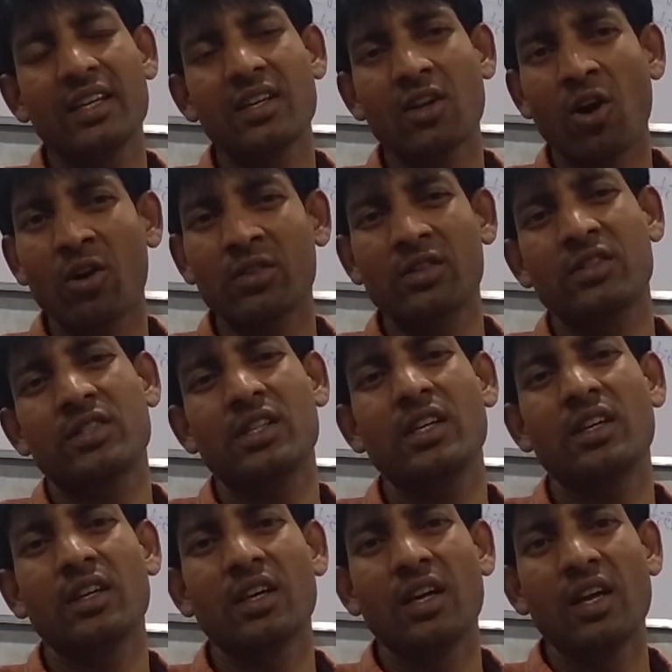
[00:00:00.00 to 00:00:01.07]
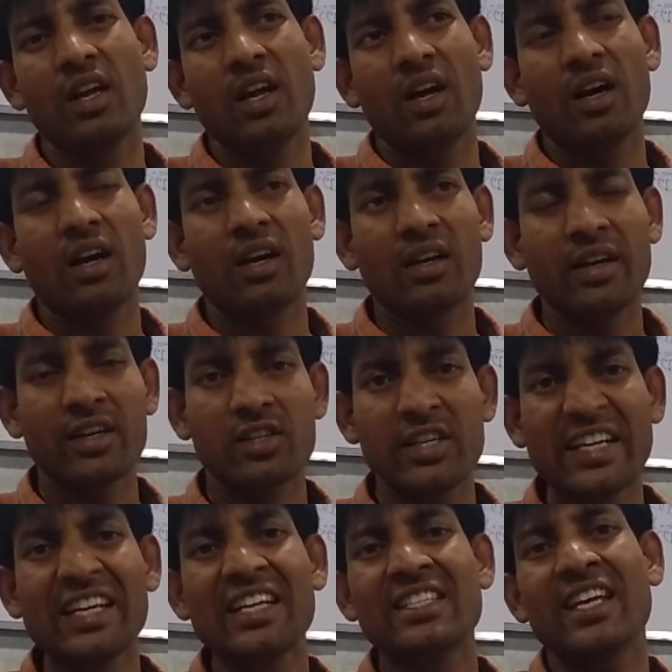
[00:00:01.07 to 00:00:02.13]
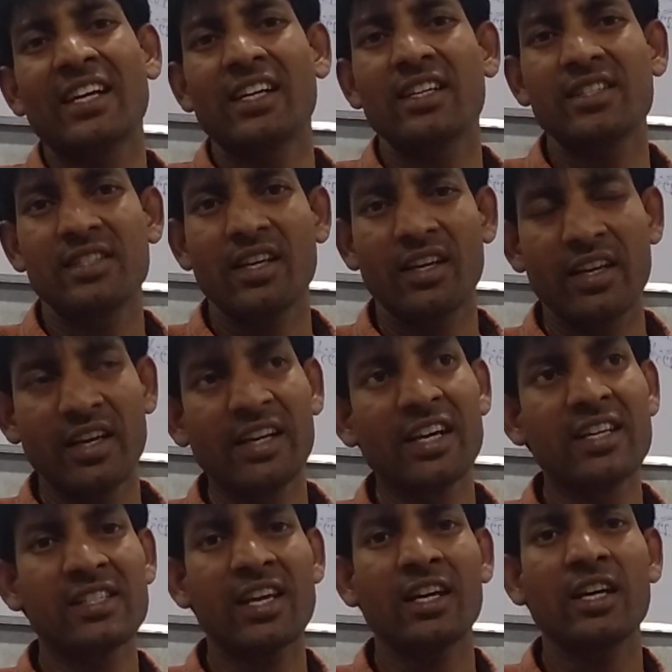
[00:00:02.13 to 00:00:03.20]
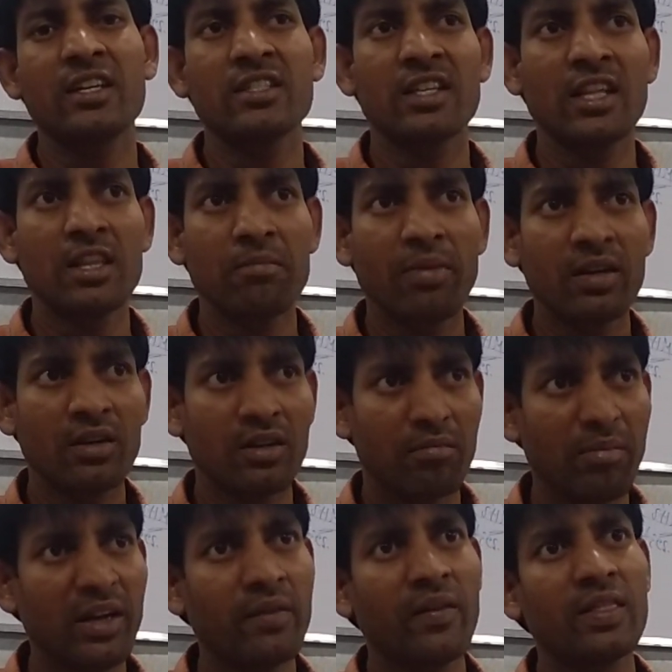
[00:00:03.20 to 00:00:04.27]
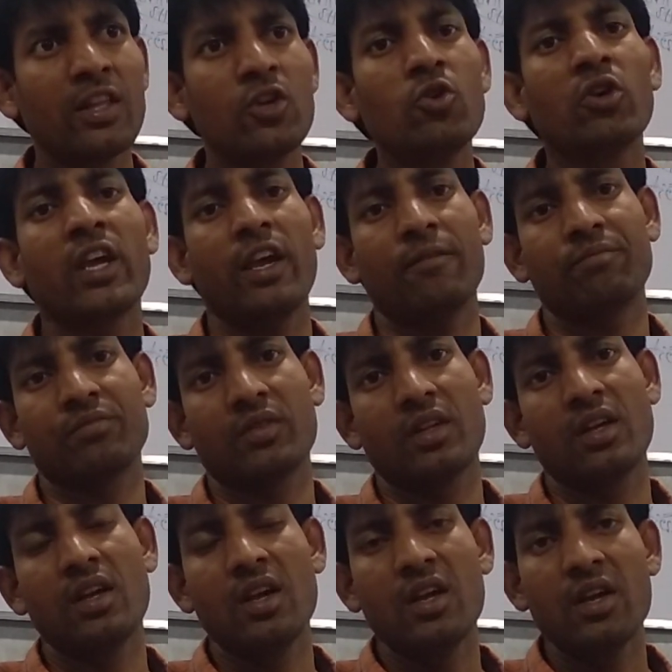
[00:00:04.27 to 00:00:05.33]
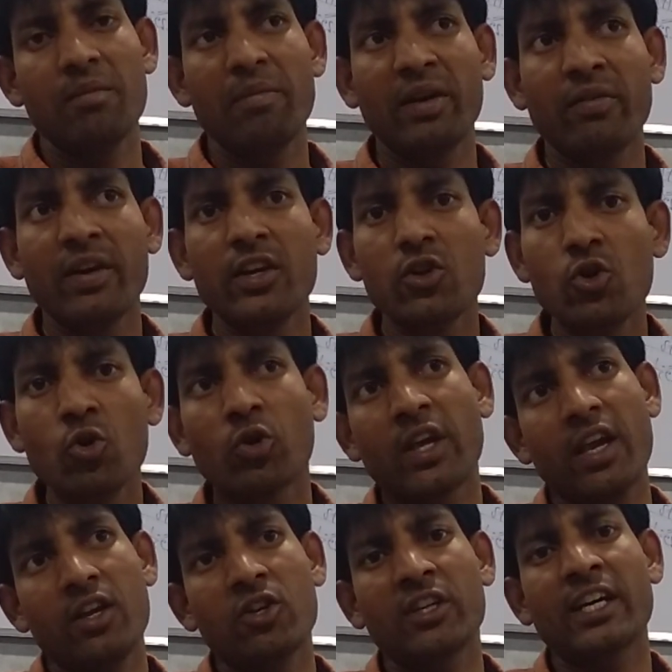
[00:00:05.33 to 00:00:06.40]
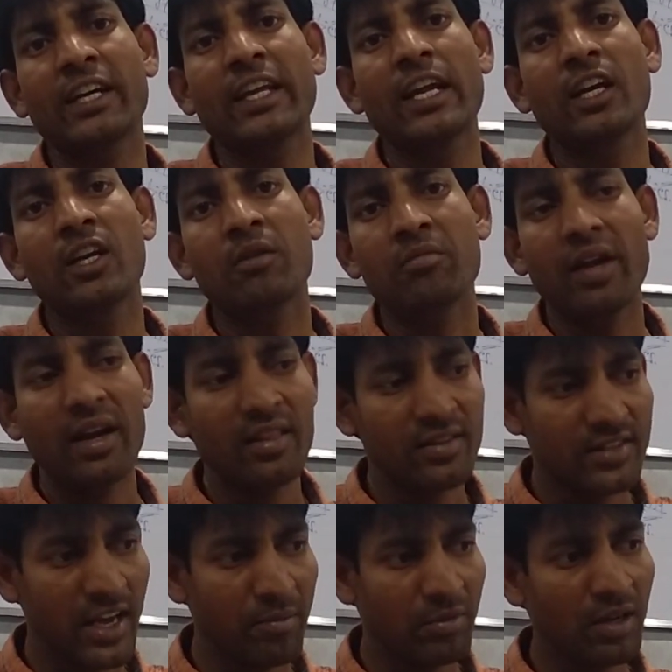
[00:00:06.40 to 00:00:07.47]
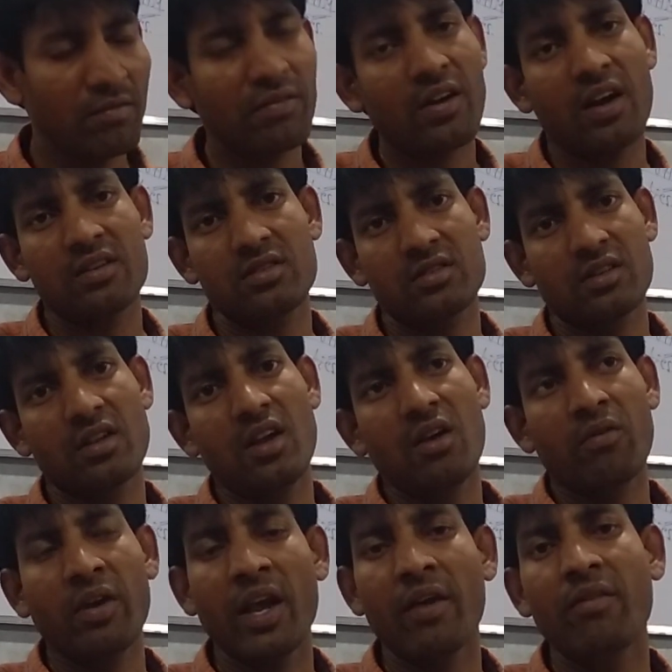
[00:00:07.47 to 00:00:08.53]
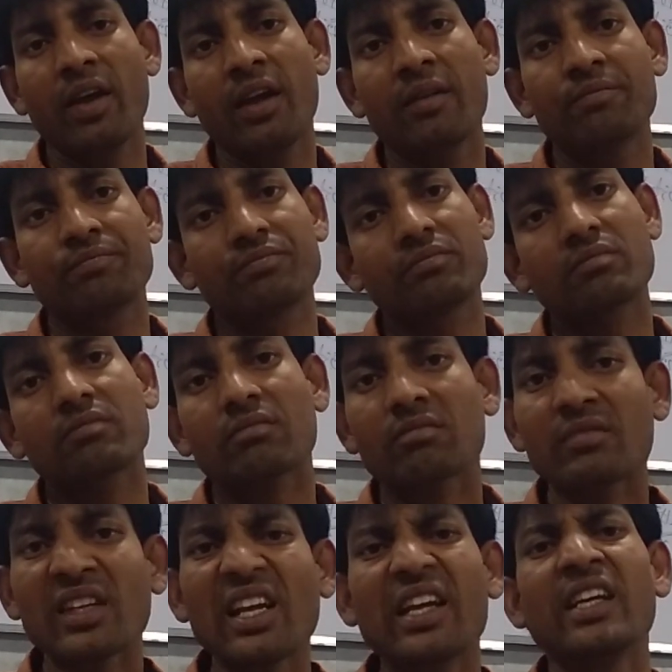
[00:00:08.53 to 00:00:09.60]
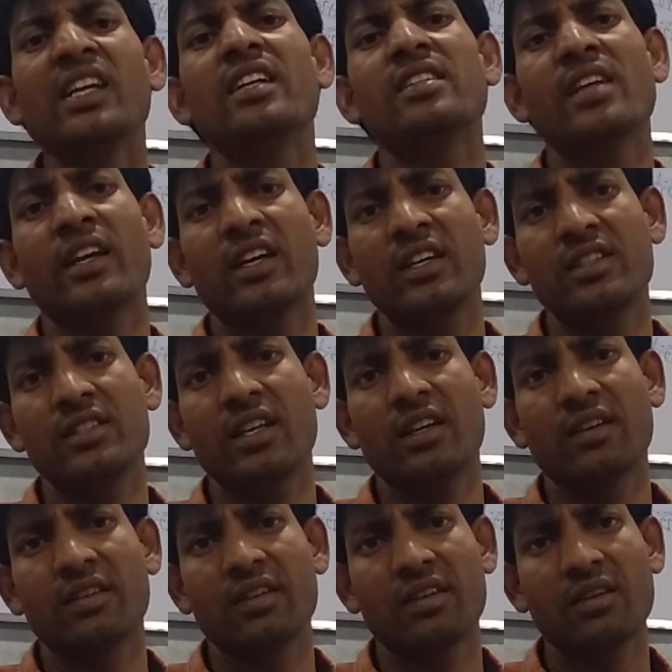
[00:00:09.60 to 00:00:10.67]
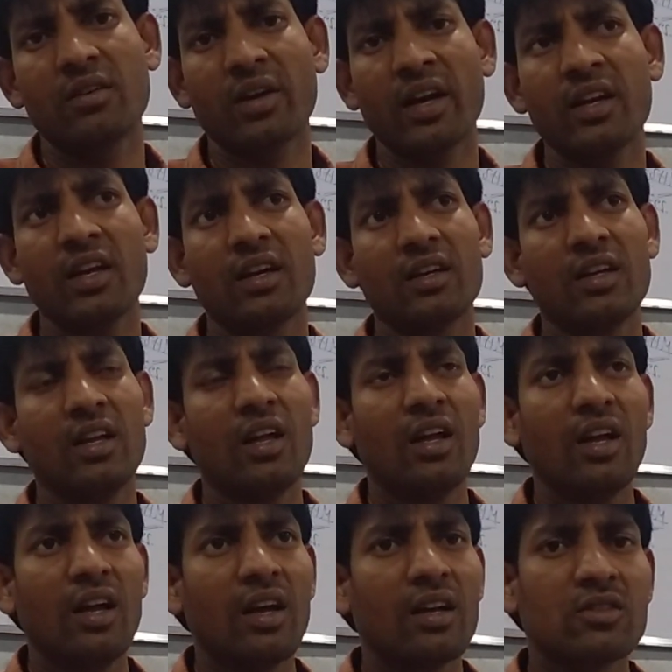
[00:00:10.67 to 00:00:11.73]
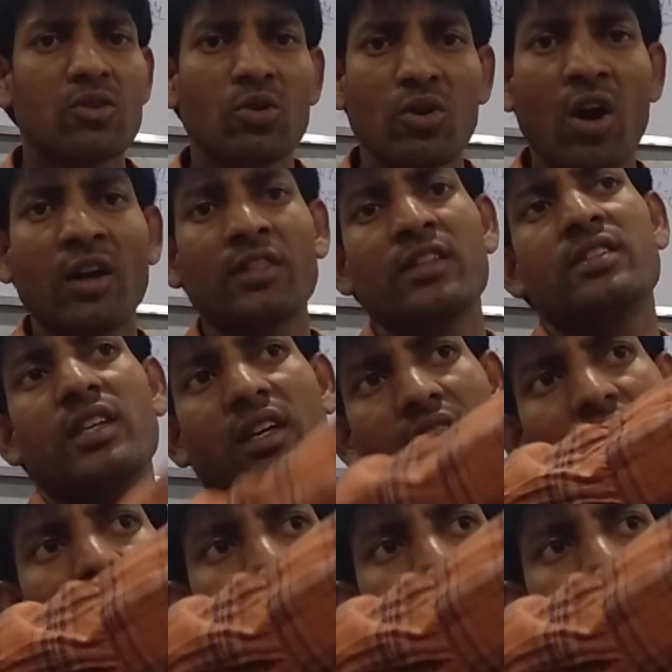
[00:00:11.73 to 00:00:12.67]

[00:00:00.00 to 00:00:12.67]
North Sea. Next, English Channel is there. English Channel is nothing but between the UK, United Kingdom, at the same time France. We have a English Channel is there. Okay, na? So North Sea,